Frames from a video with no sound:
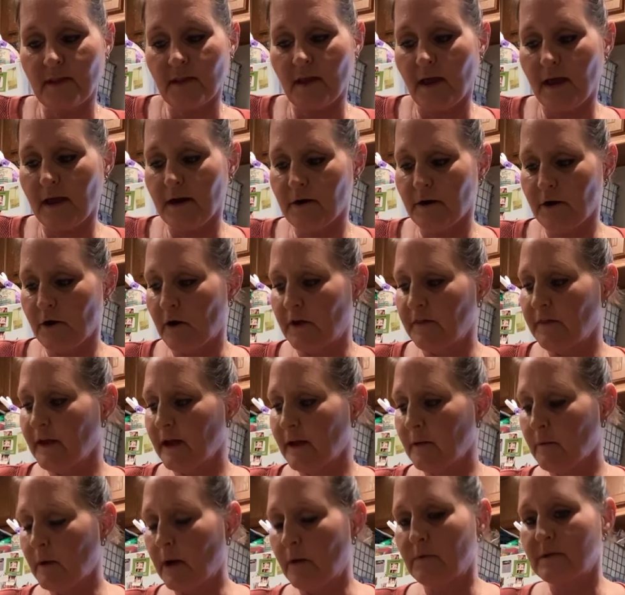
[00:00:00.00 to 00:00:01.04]
I don't know. I think
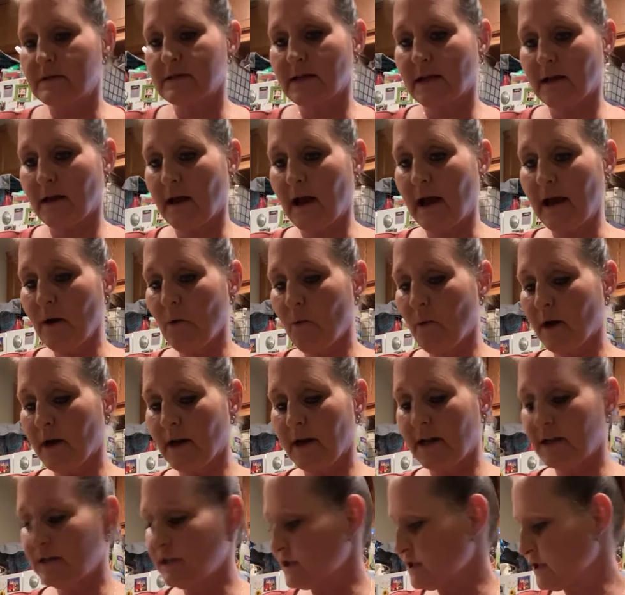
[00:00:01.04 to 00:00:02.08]
I was kind of
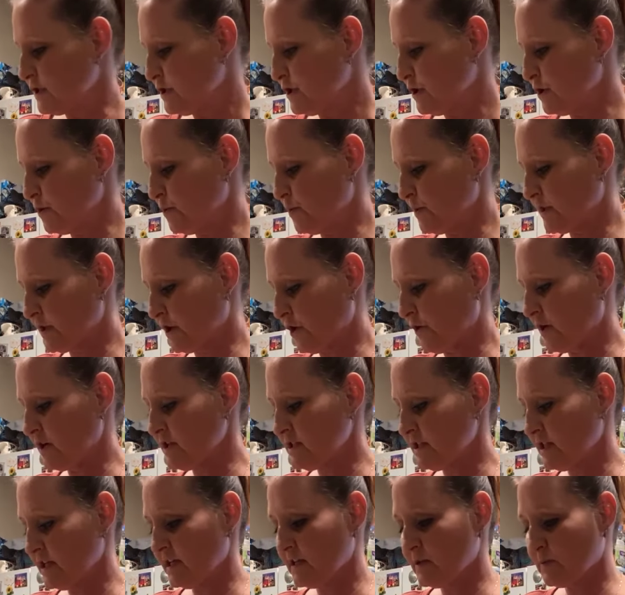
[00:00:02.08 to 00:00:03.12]
wanted just to do with the
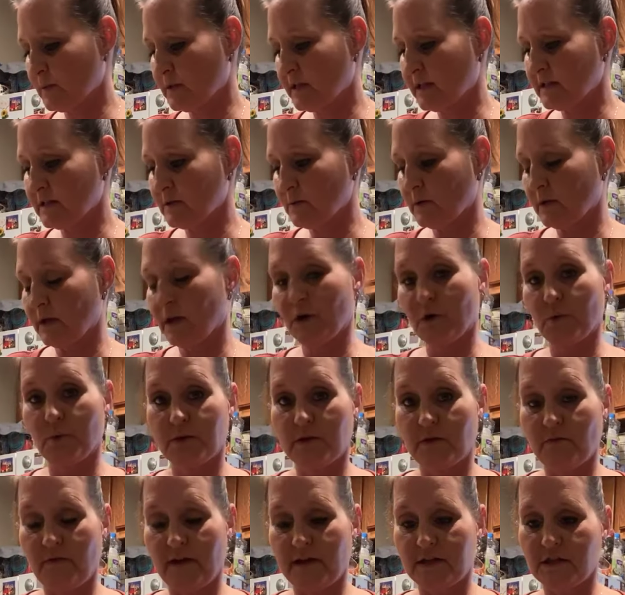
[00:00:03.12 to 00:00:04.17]
crunchiness with this here with
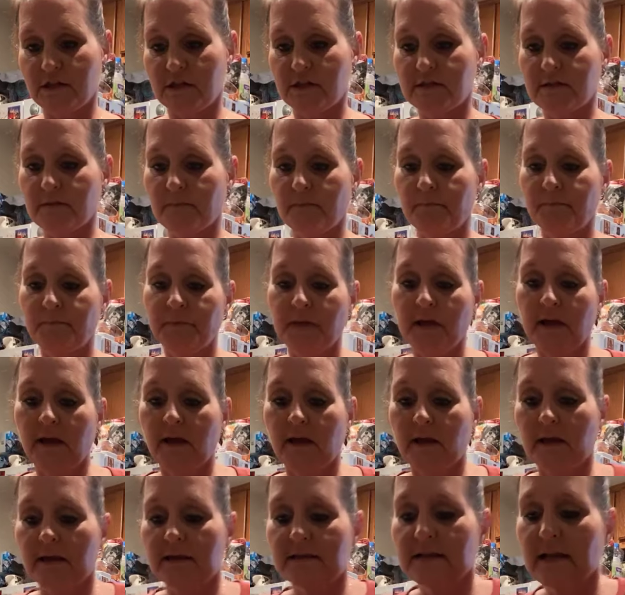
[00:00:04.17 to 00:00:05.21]
the veggies,
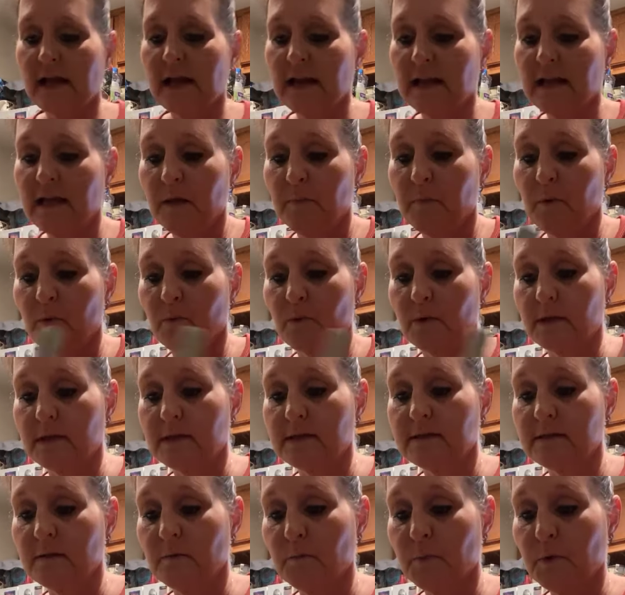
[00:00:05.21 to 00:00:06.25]
is kind of keep it really
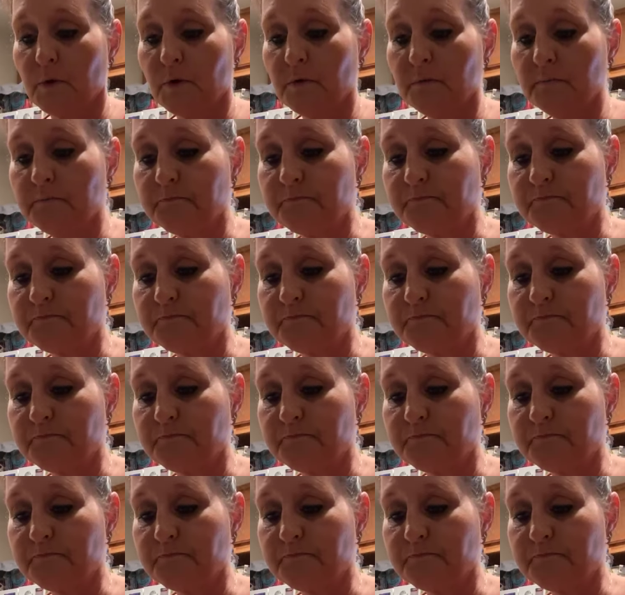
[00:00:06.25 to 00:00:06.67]
simple